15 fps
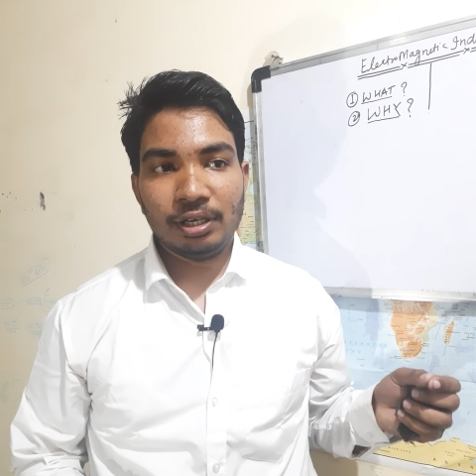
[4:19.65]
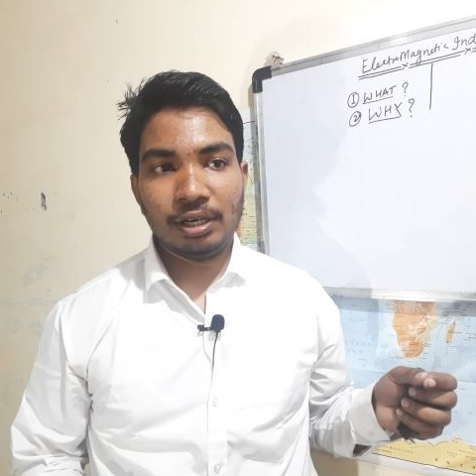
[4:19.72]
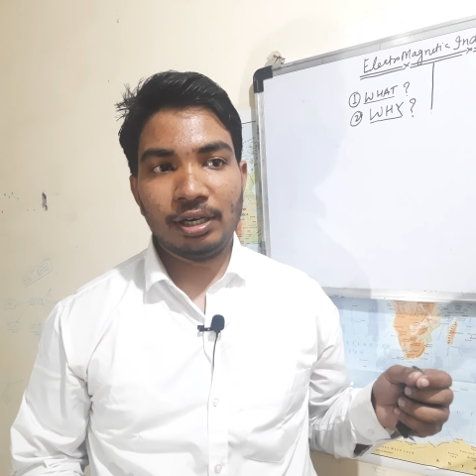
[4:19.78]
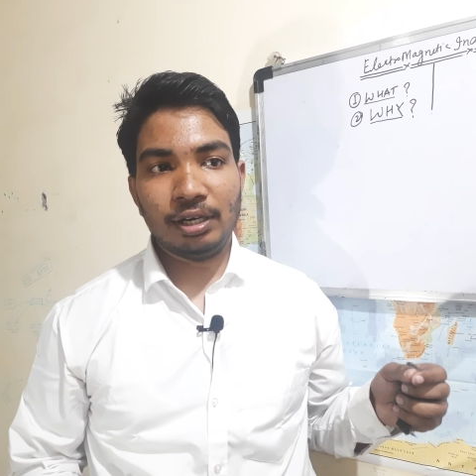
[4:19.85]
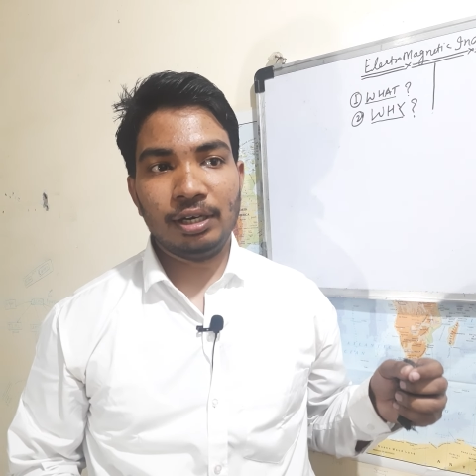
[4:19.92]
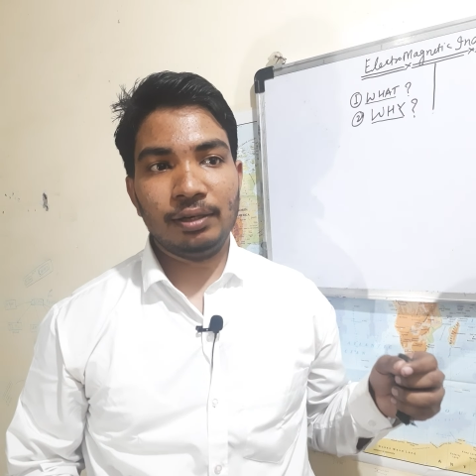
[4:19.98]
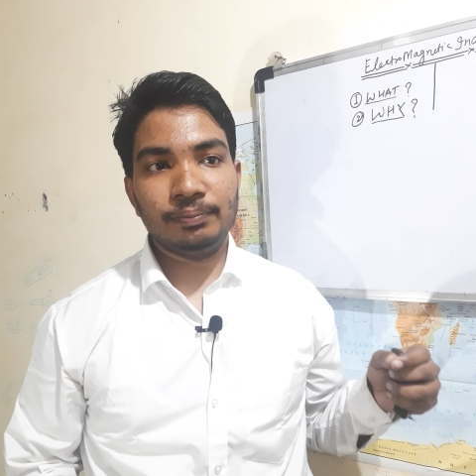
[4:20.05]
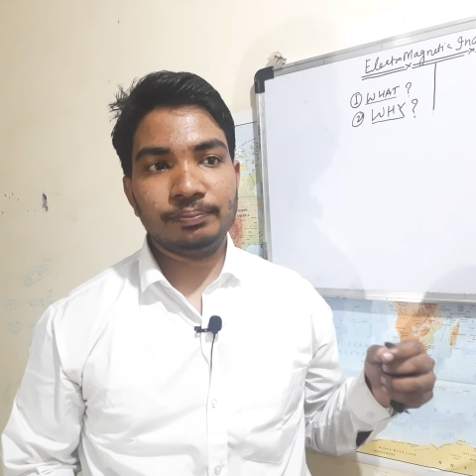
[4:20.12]

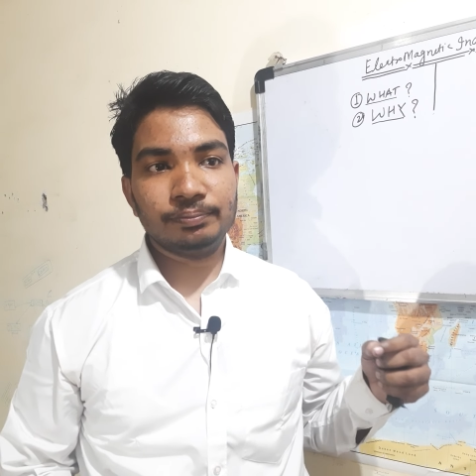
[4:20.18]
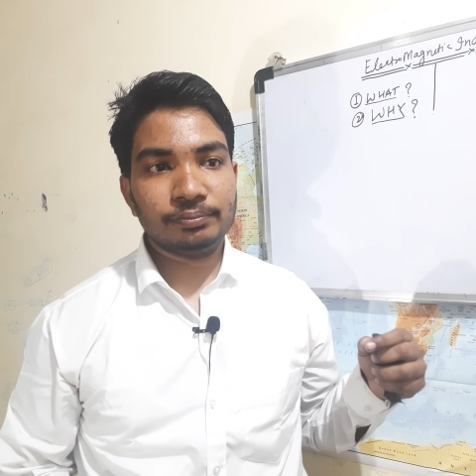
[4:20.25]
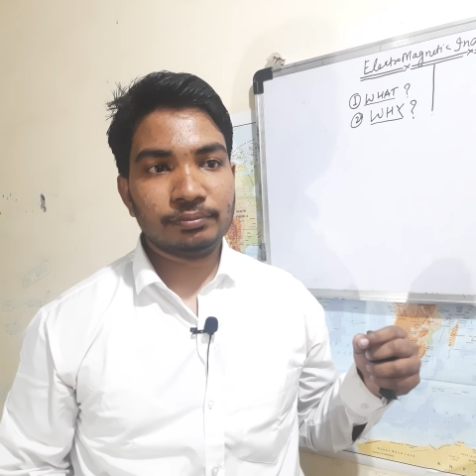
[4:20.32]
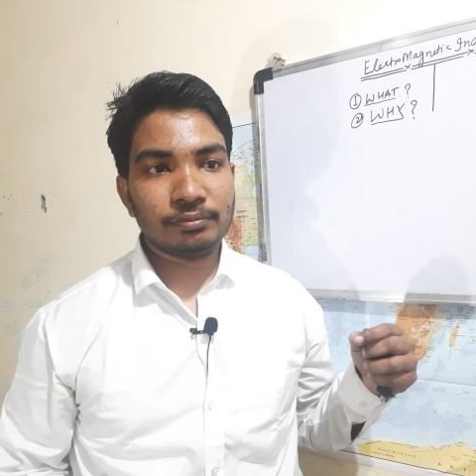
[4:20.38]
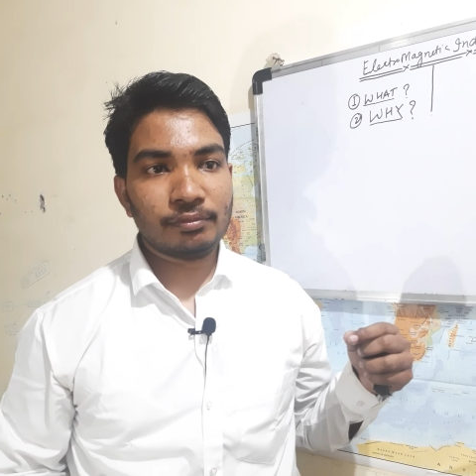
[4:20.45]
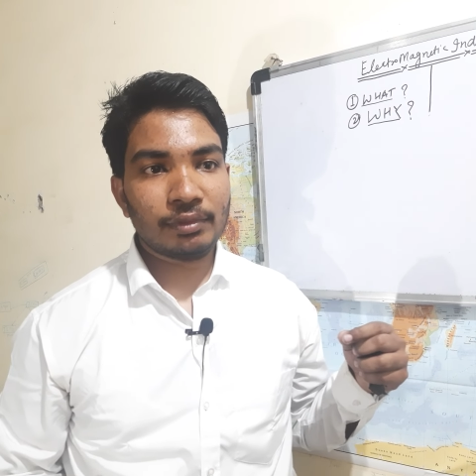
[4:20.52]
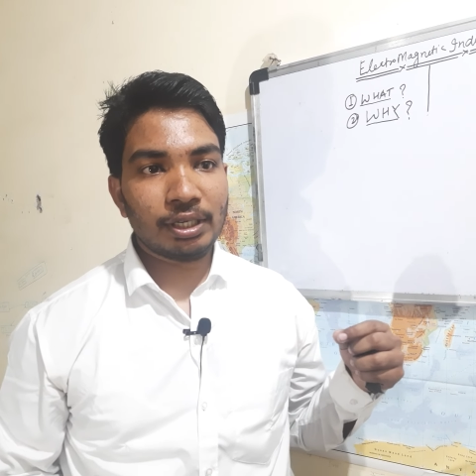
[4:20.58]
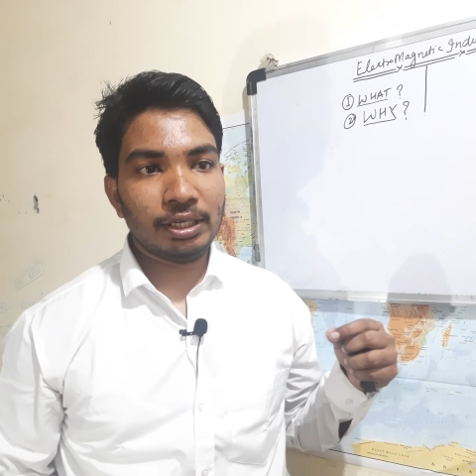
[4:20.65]

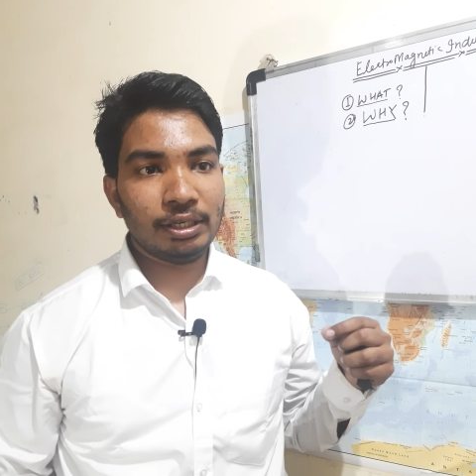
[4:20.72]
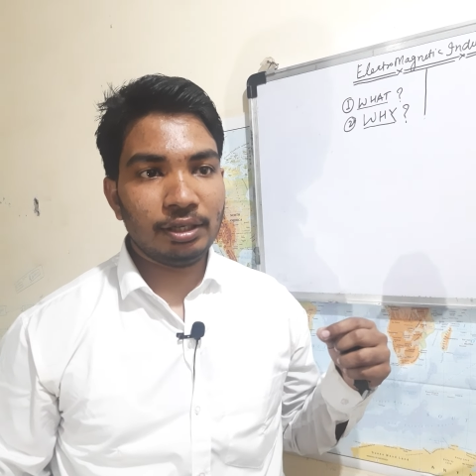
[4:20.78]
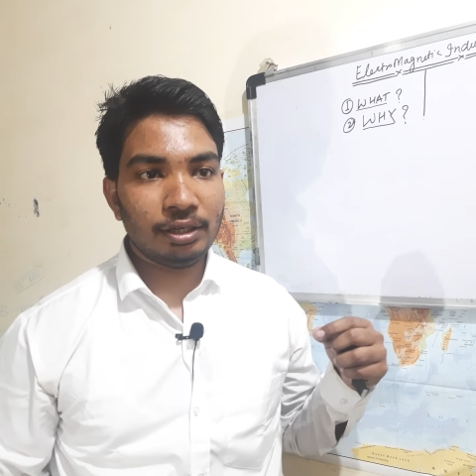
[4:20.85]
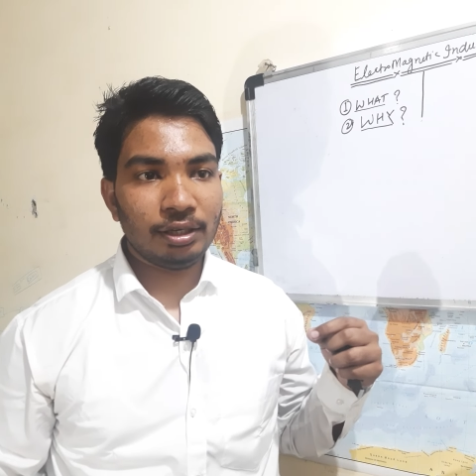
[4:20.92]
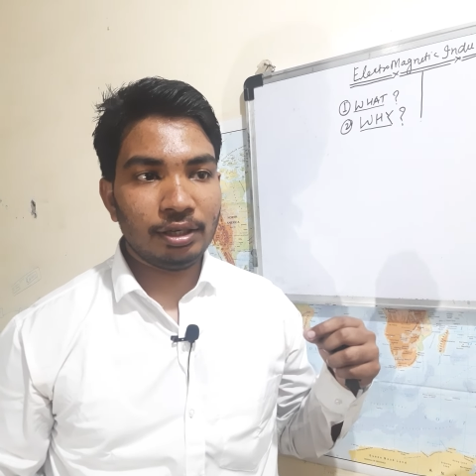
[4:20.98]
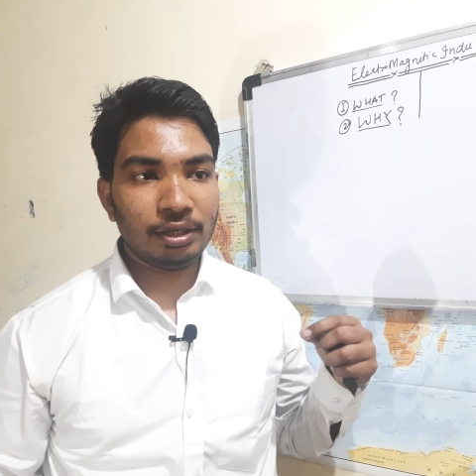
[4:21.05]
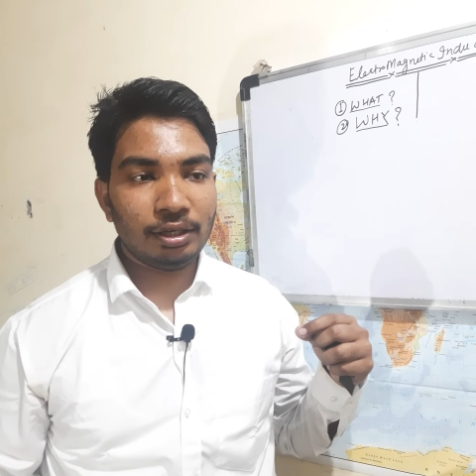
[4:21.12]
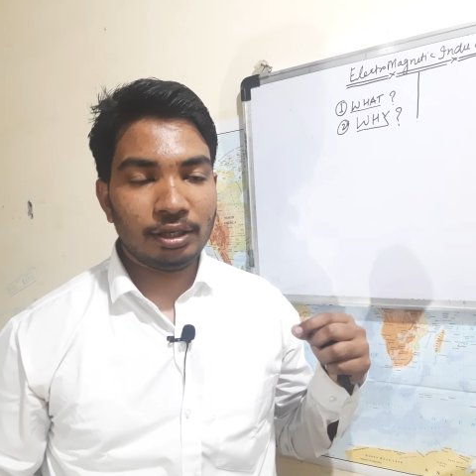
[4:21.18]

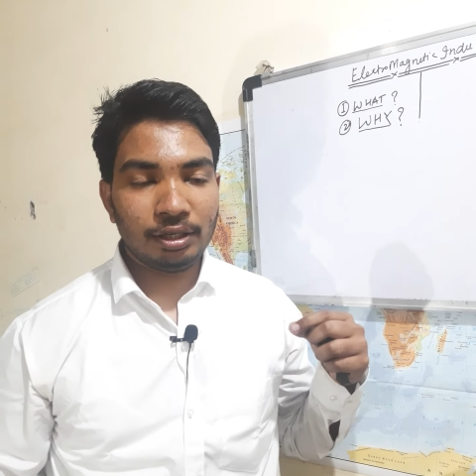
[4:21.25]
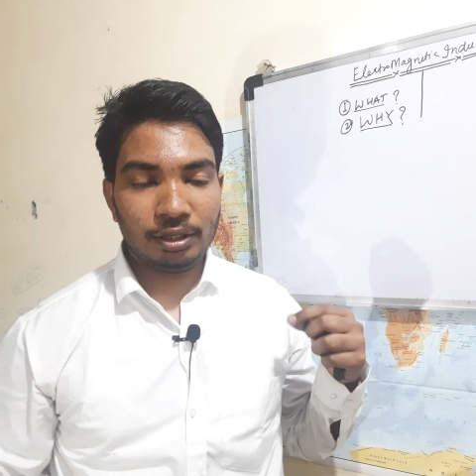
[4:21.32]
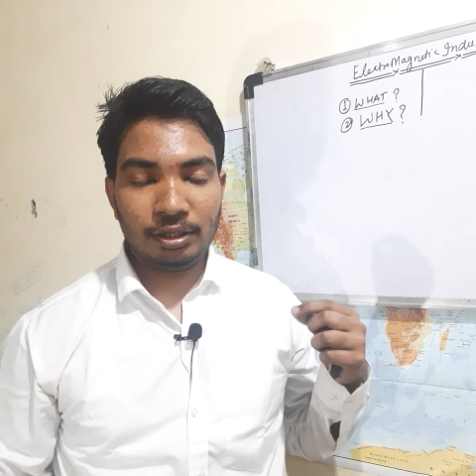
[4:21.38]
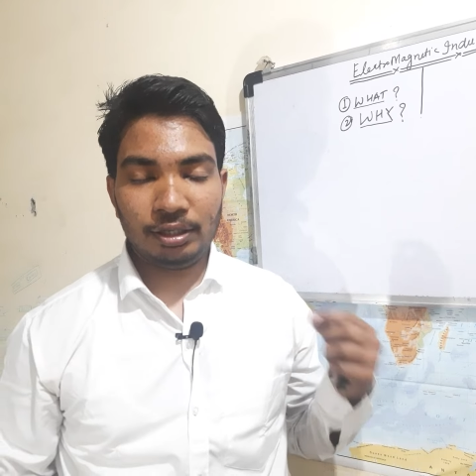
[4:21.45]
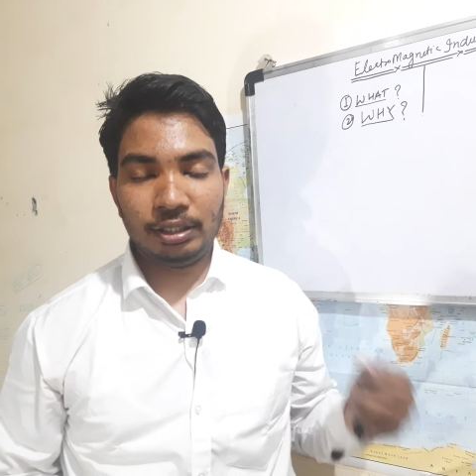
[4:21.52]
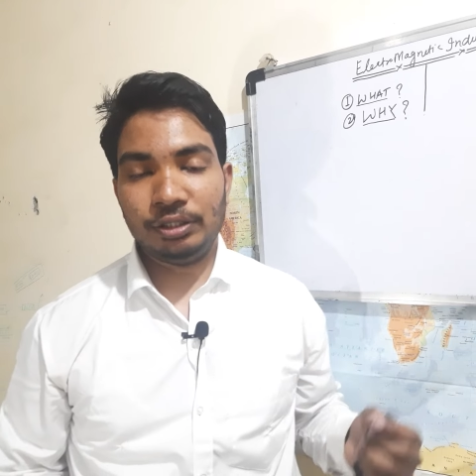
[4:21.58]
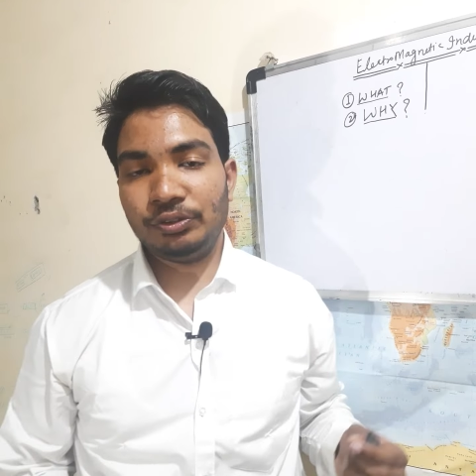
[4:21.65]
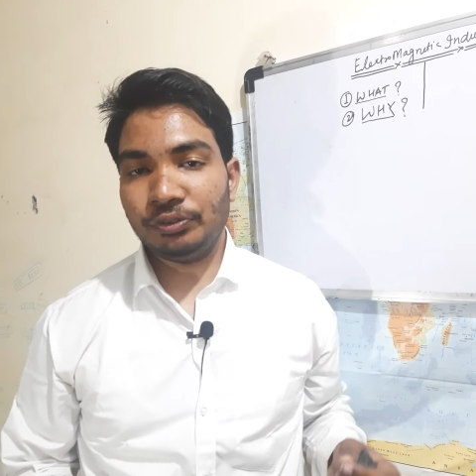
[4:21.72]

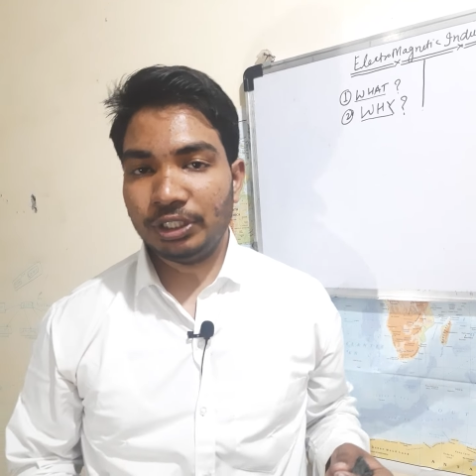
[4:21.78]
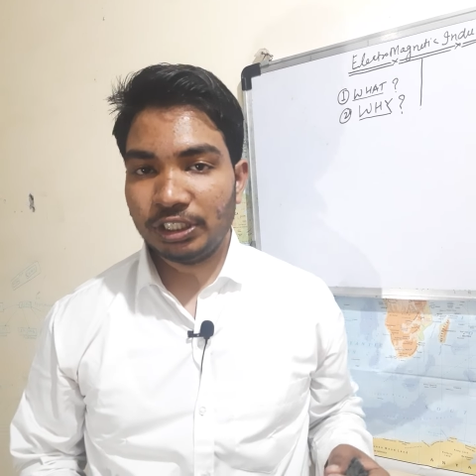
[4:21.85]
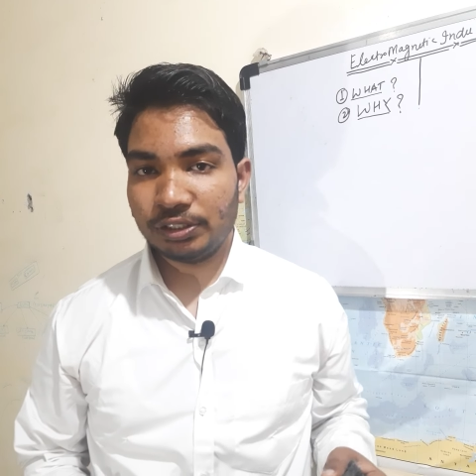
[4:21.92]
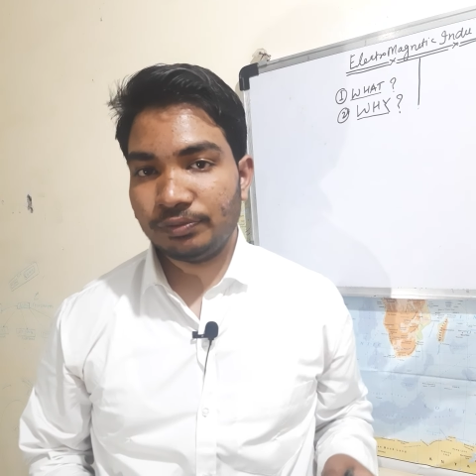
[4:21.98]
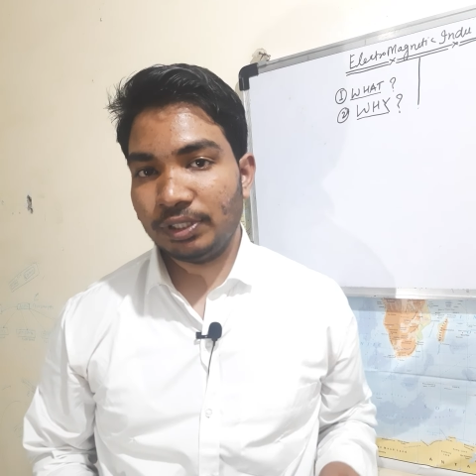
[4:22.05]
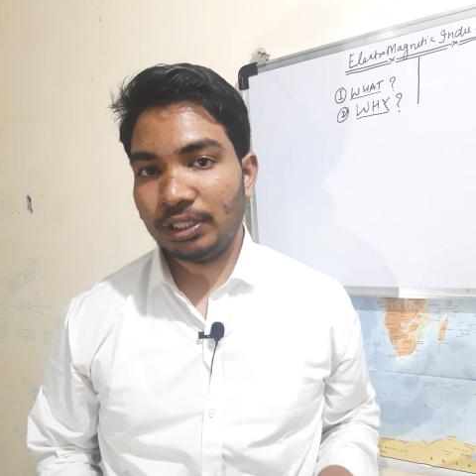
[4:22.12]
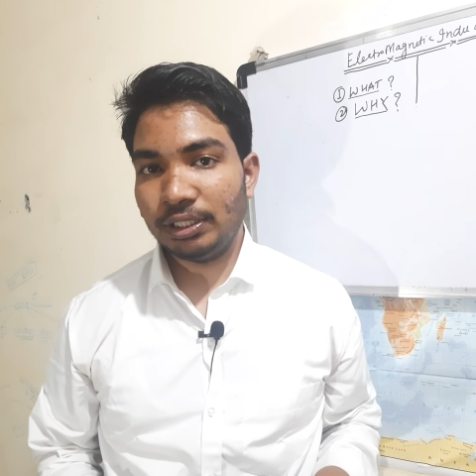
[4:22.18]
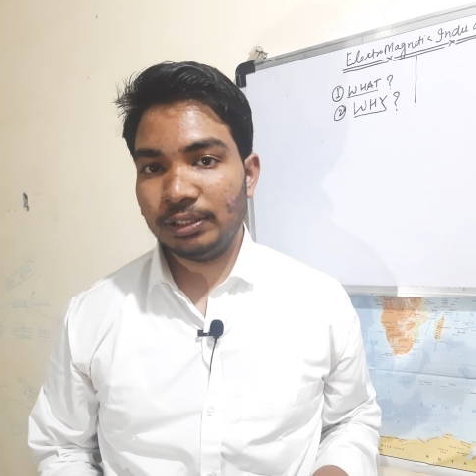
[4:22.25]
in today's
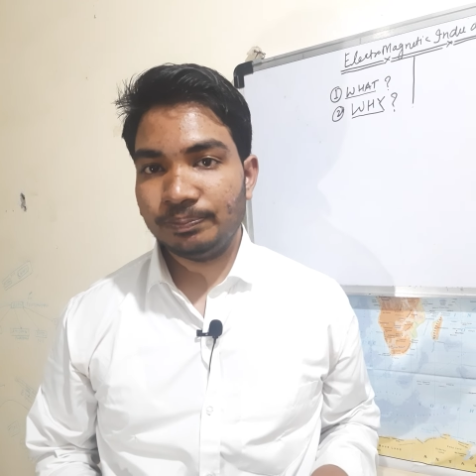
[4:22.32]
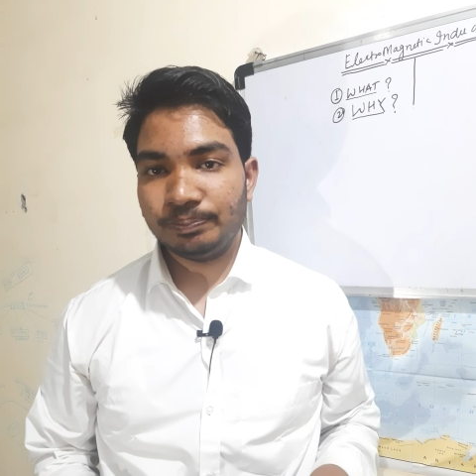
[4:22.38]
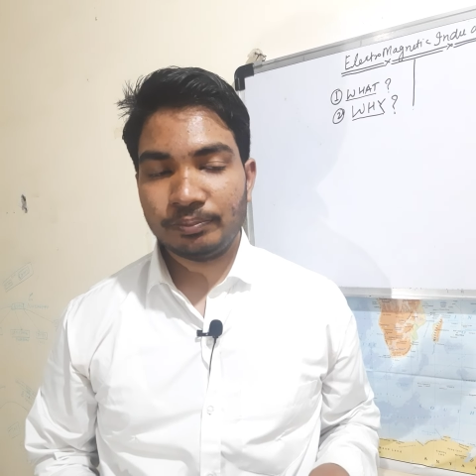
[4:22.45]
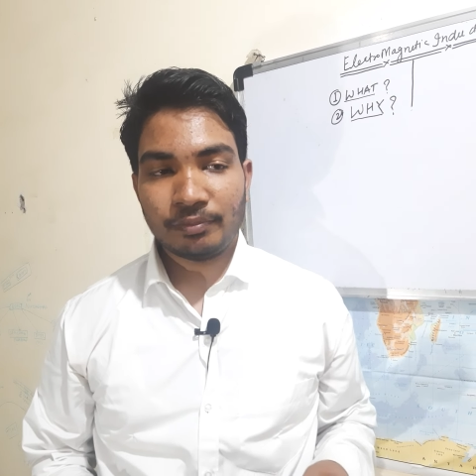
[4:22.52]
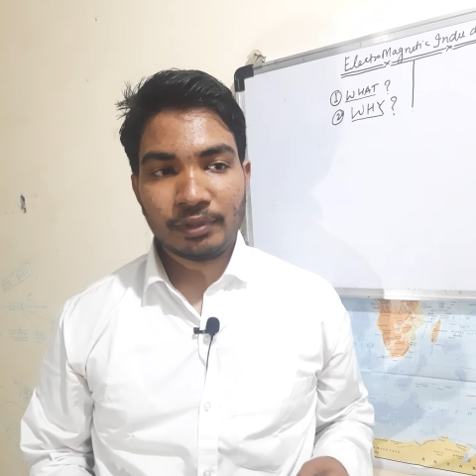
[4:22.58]
world